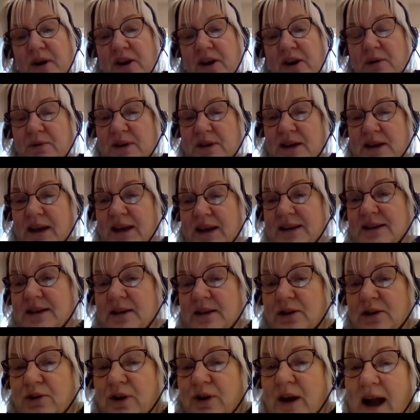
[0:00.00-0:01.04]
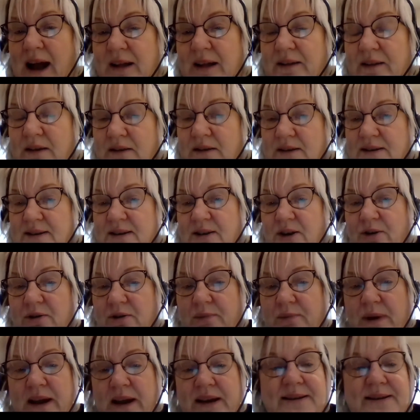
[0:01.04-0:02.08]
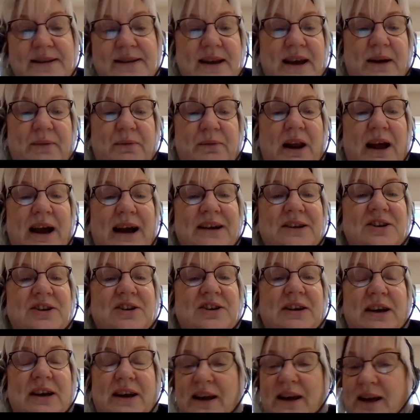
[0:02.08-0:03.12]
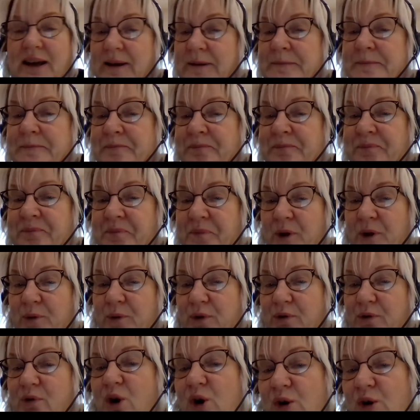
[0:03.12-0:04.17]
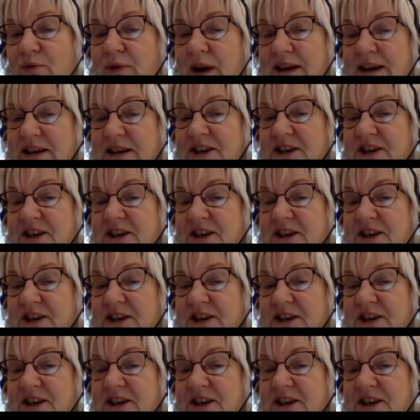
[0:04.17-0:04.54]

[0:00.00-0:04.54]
you would need to look at that. The school may say, well, actually, we're already